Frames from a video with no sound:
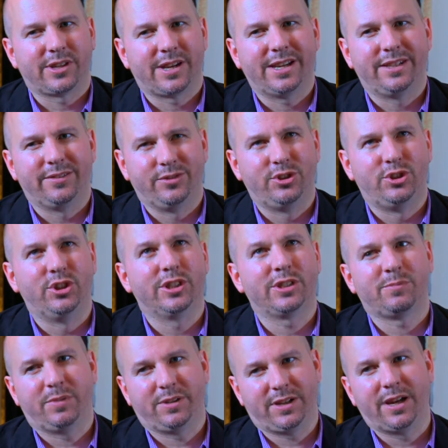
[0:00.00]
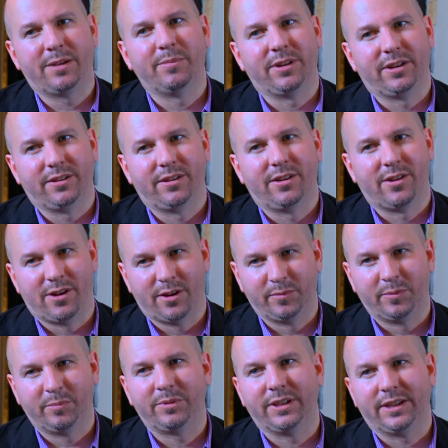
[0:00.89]
kind of just becoming
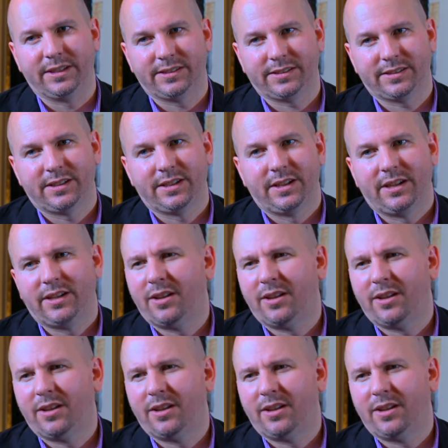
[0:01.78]
commonplace.